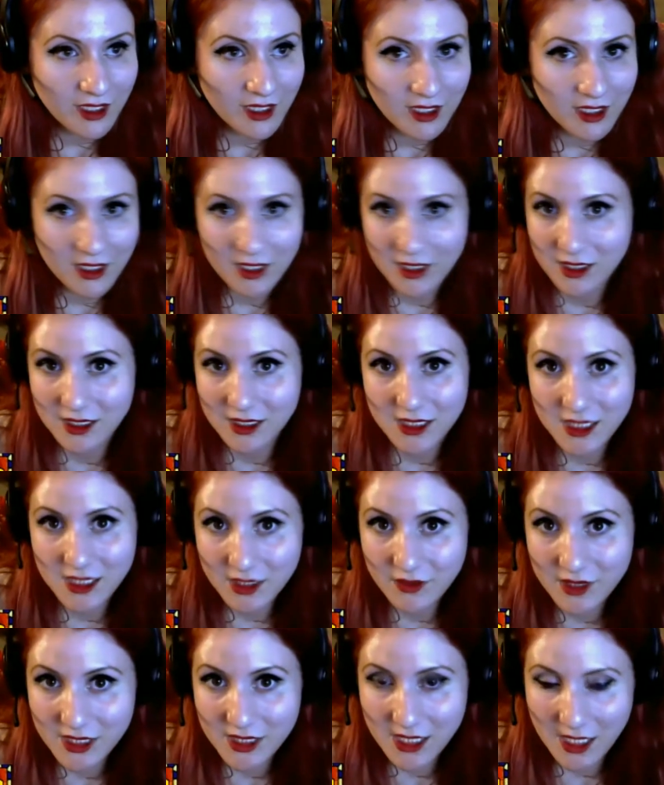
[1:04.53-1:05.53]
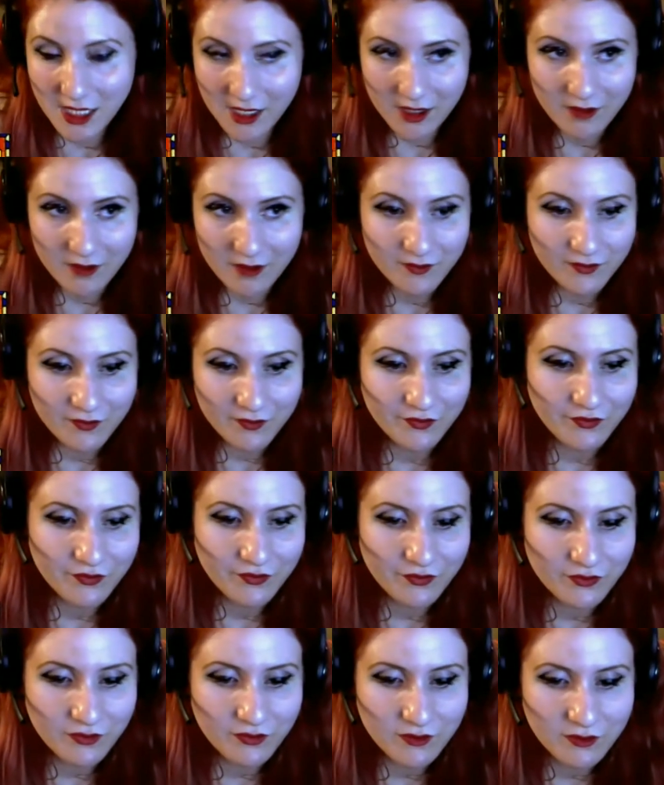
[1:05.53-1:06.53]
in Soothsay,
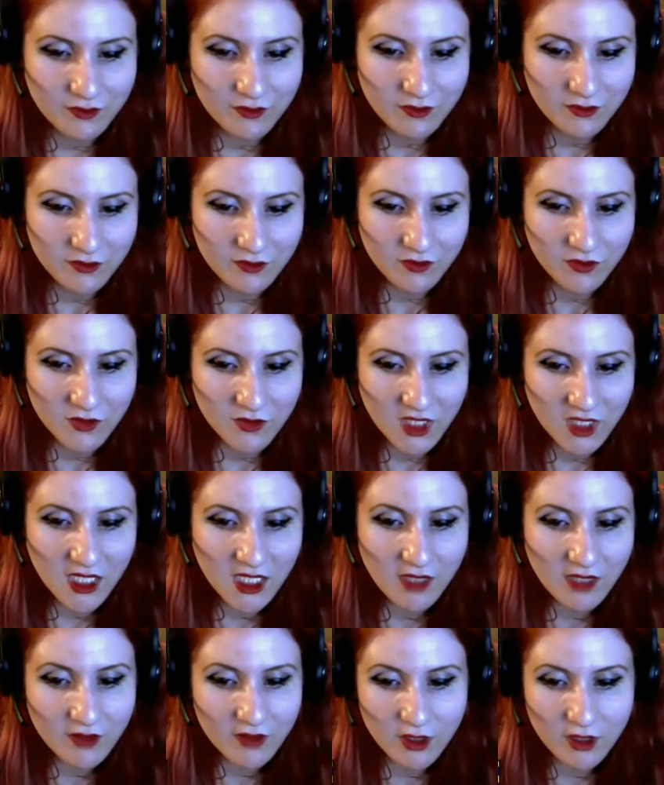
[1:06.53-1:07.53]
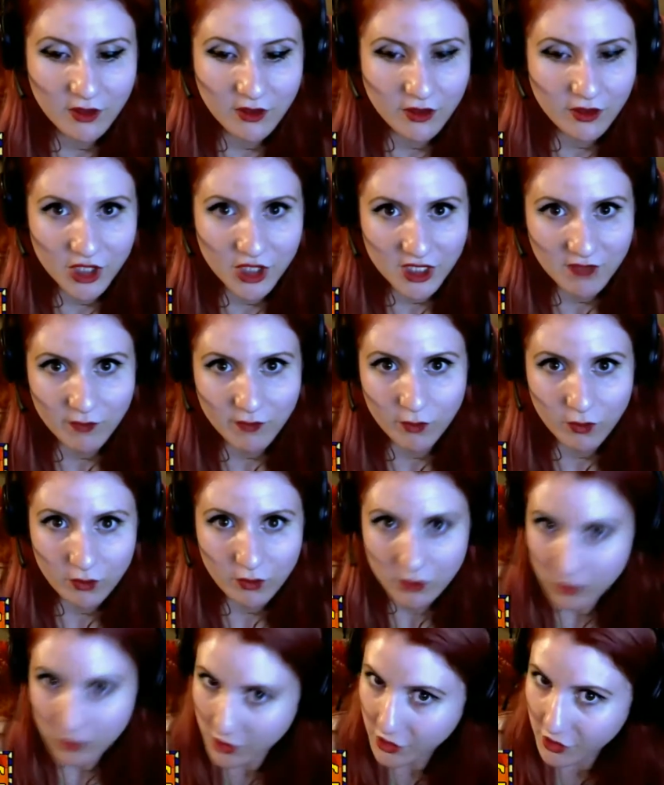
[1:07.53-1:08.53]
even though you just
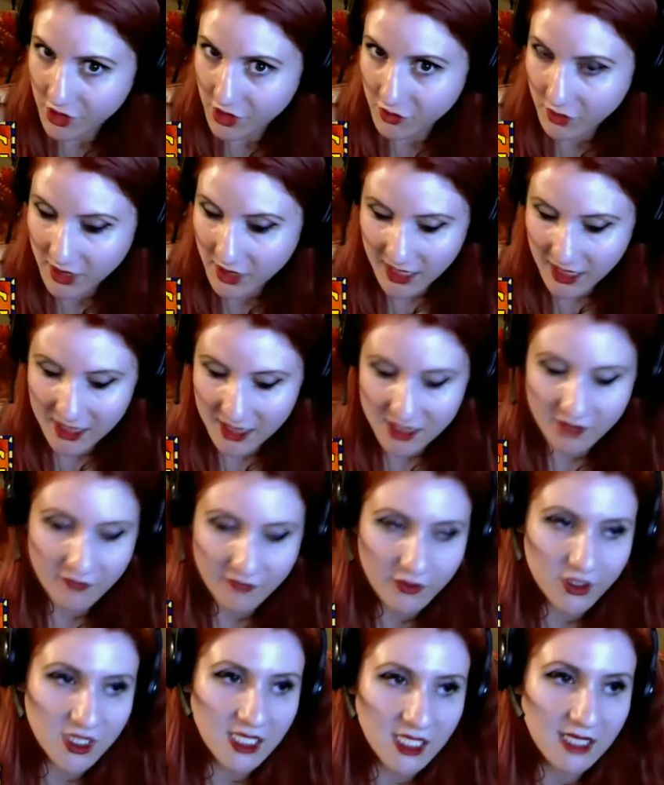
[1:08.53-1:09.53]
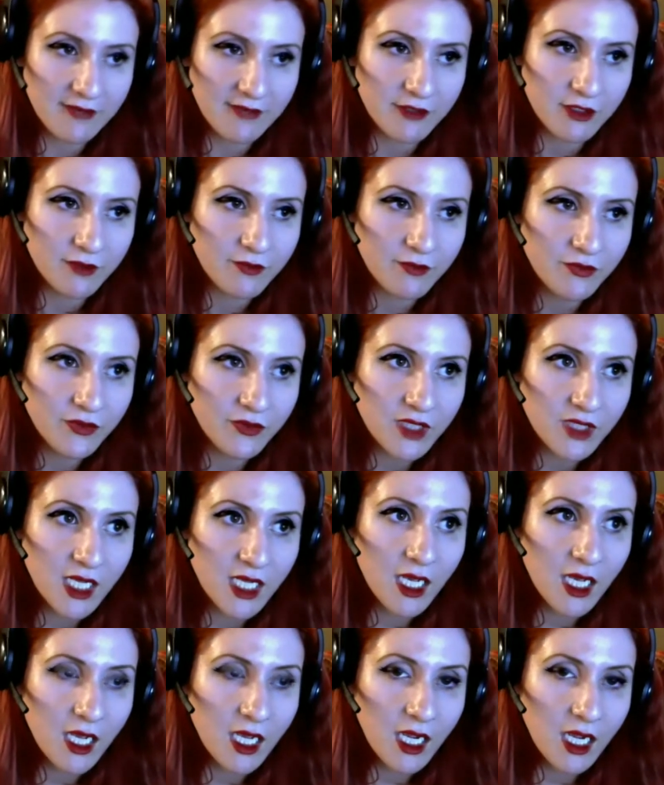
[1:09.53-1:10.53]
want to cast the first level,
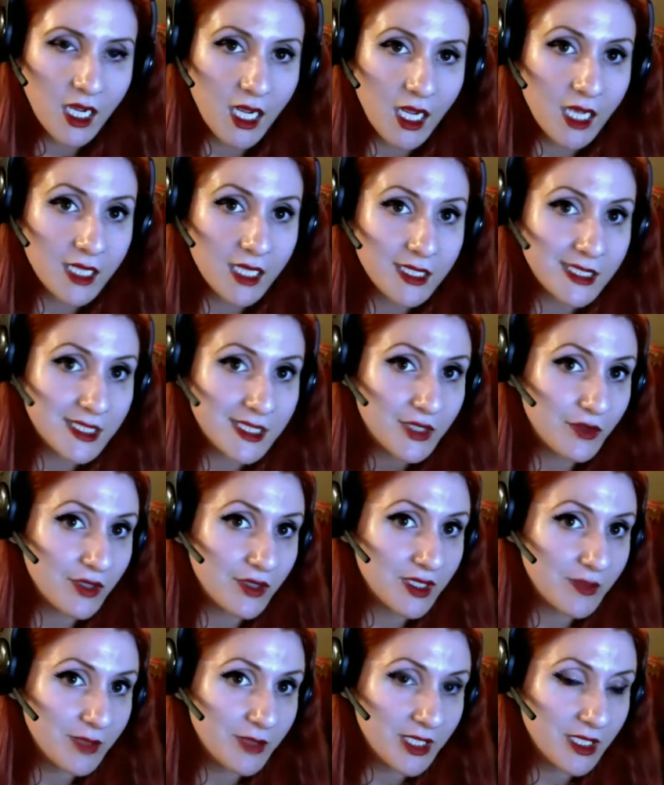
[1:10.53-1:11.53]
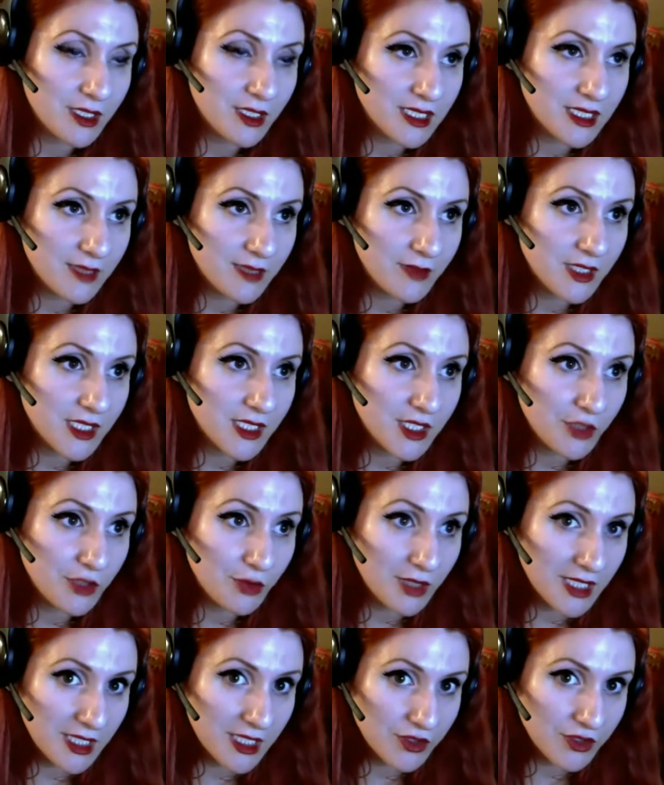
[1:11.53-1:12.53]
and it's going to be on something
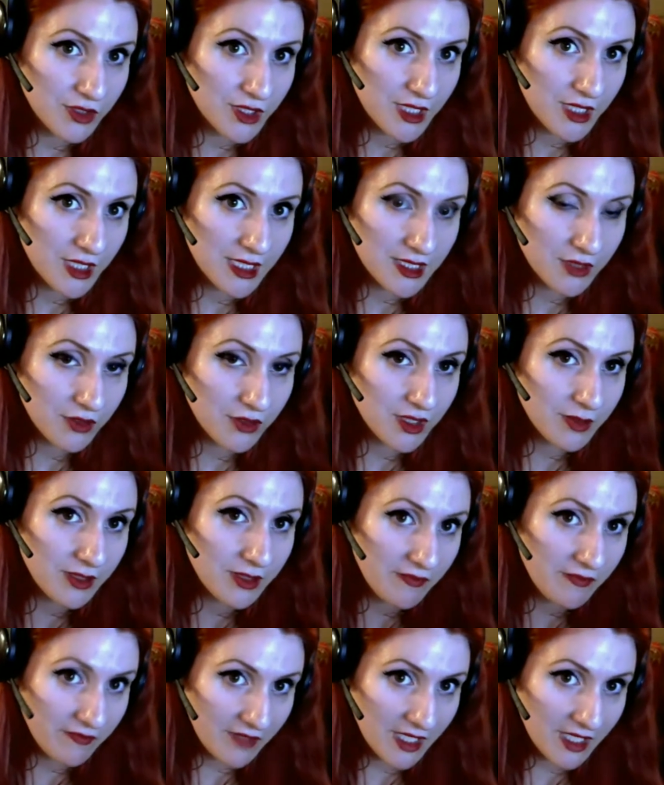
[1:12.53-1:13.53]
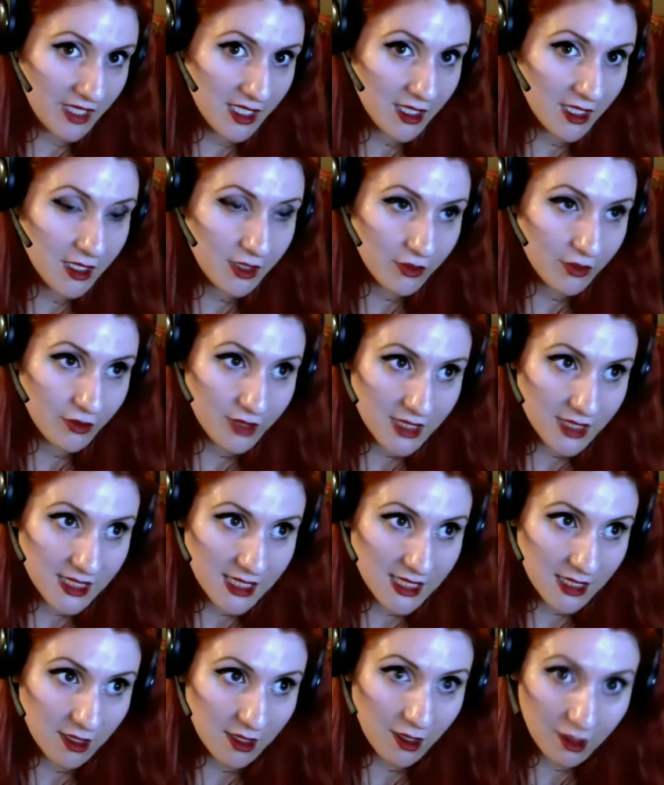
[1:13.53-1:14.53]
supernatural, so that's going to be Fey. You're going to take
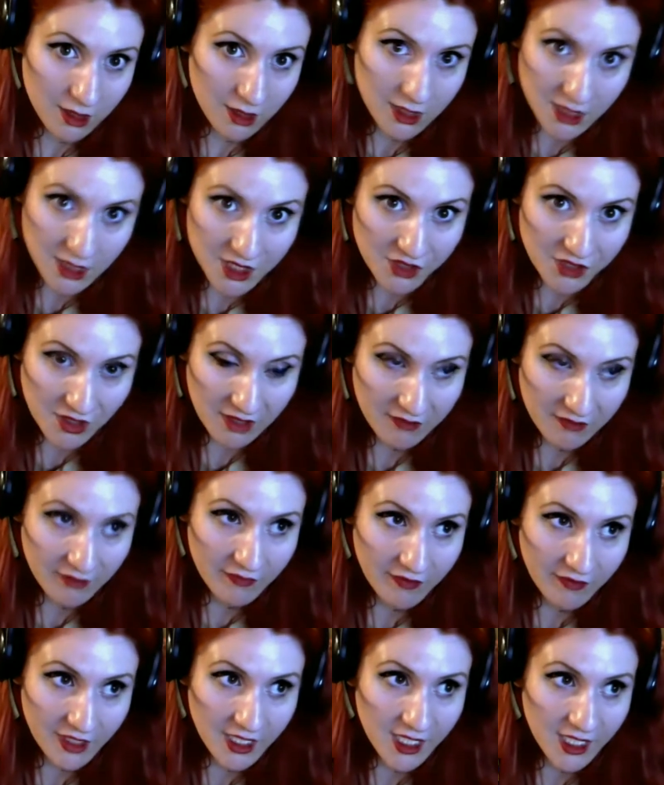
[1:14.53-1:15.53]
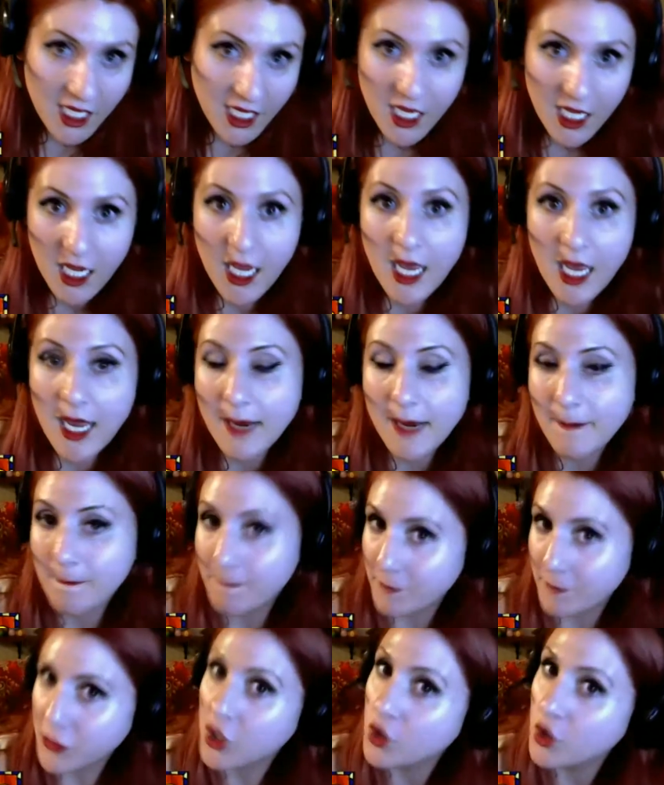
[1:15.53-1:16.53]
all the dots you have in Fey, and
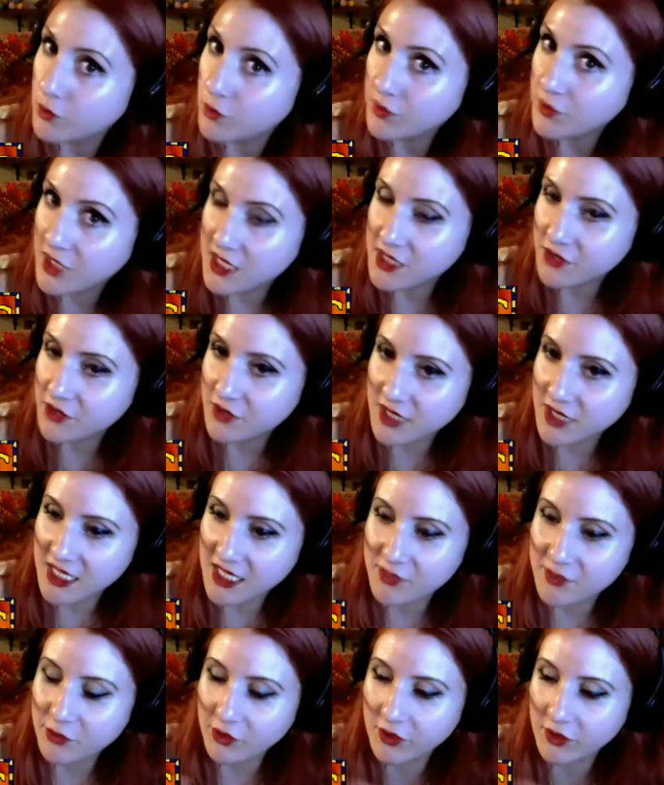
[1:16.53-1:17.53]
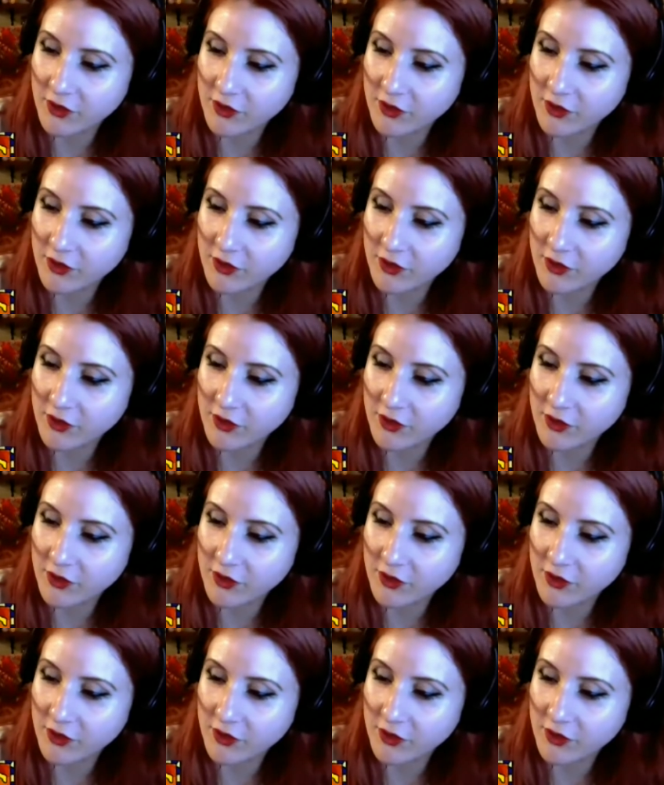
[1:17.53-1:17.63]
boom, that's your dice pool.